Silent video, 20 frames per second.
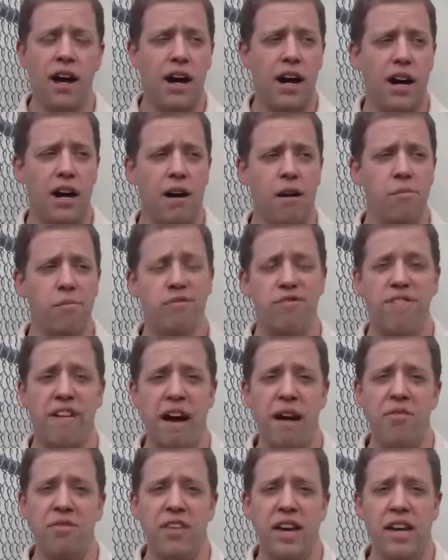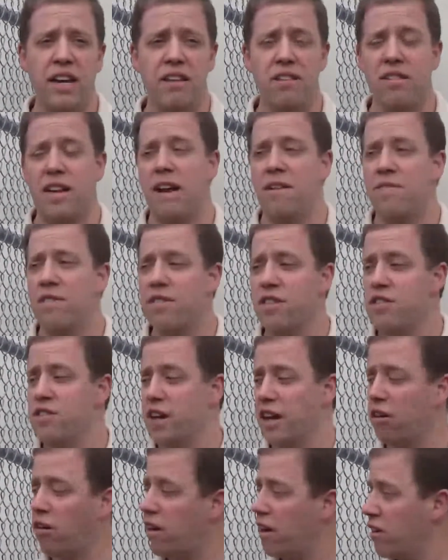5 seconds after the
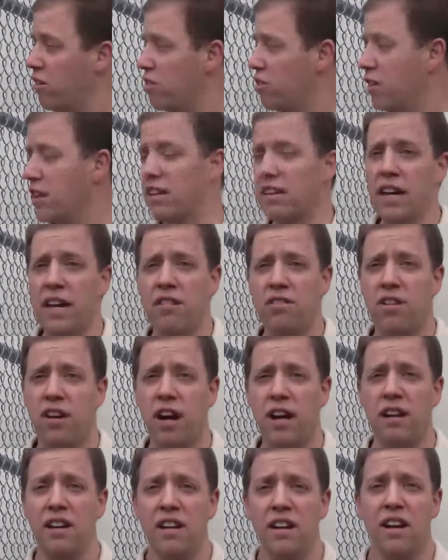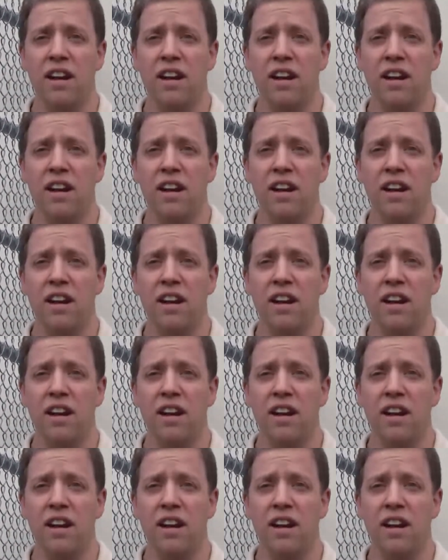generator kicks on,